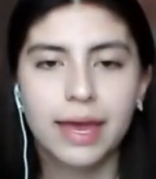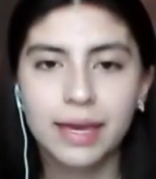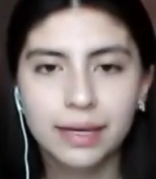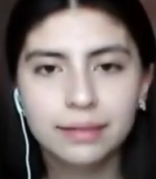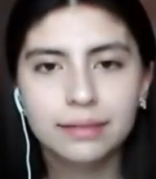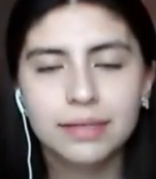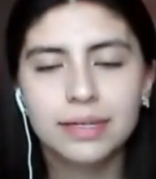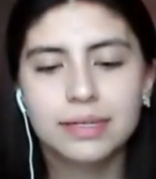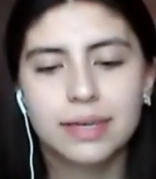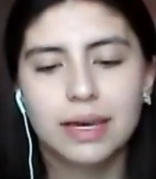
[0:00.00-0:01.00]
And
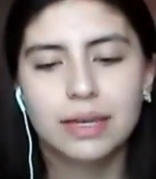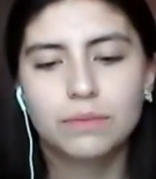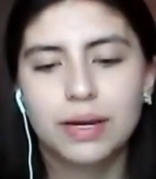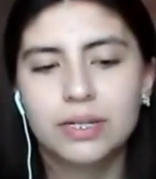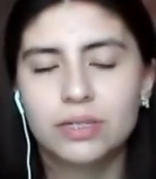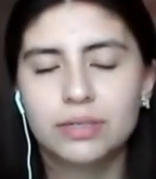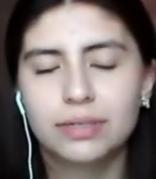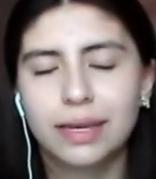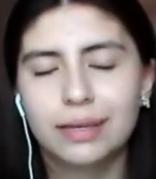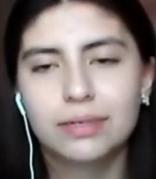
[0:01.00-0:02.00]
this
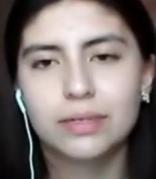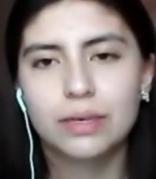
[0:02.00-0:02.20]
advantage